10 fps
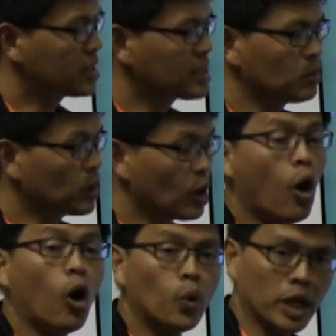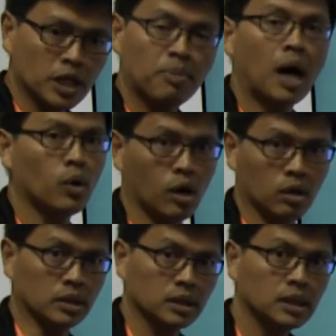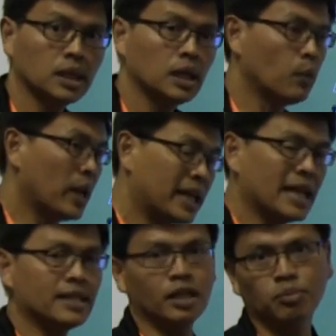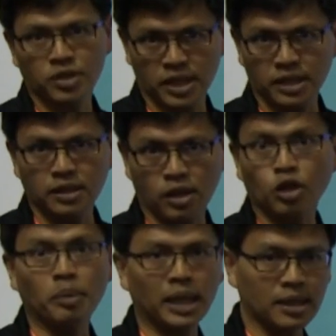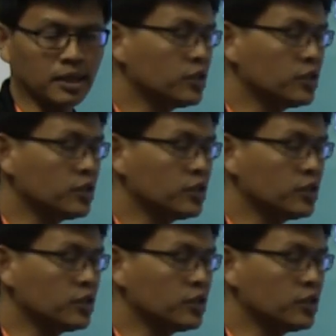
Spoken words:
system will always power on when it gets an input signal automatically.